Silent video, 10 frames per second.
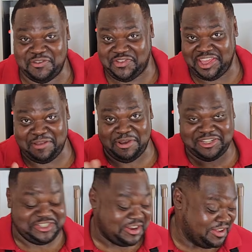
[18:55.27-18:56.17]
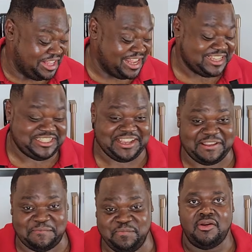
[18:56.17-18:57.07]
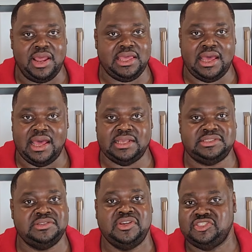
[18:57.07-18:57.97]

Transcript: forget about y'all, eat that chicken. All right, guys.